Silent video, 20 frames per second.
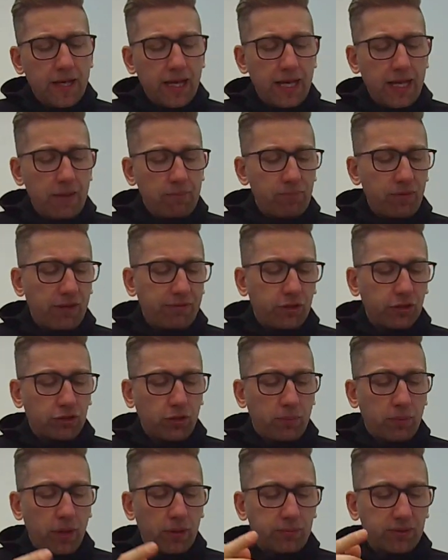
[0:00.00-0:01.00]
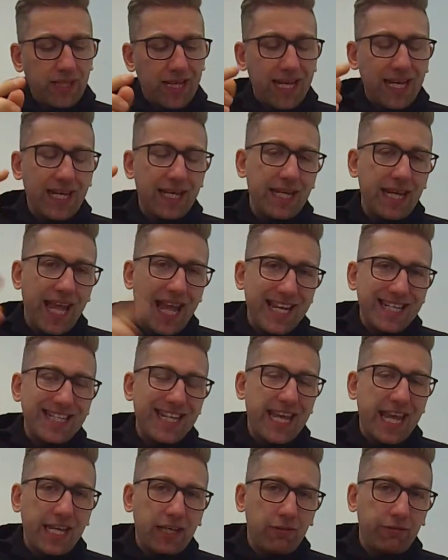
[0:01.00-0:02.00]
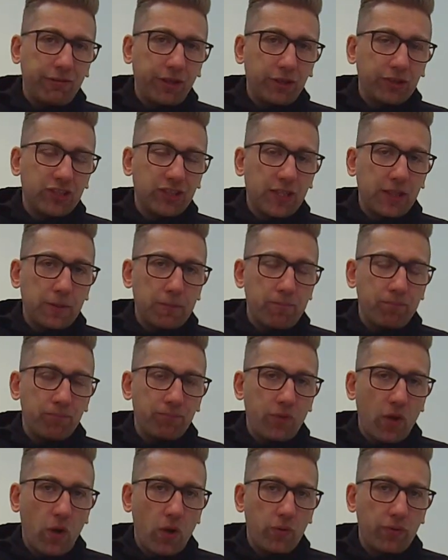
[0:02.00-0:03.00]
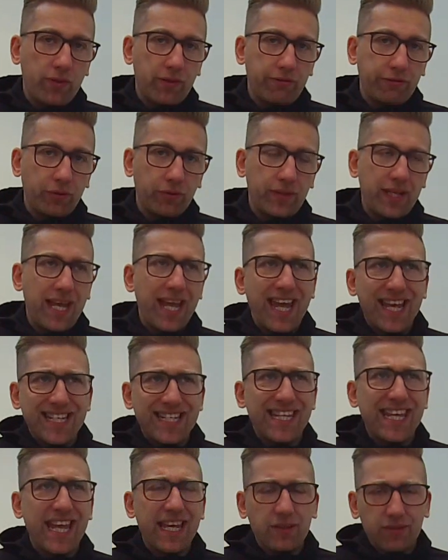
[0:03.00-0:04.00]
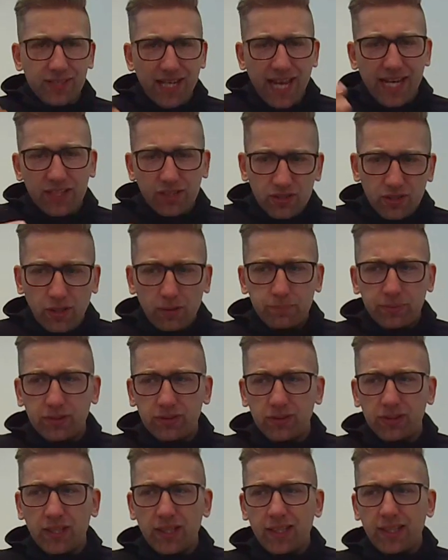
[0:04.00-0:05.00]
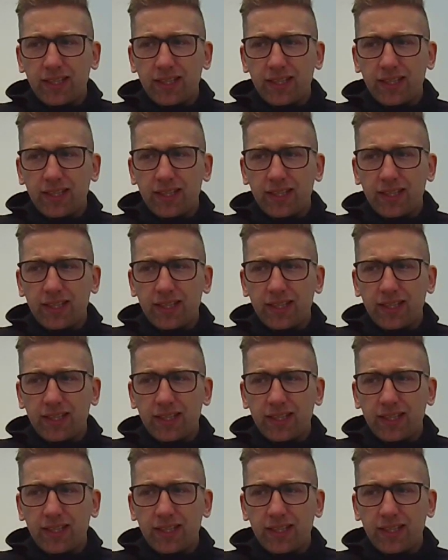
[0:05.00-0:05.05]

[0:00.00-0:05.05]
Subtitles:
I've also popped a ND8 filter on the front there, ND8, 8 stops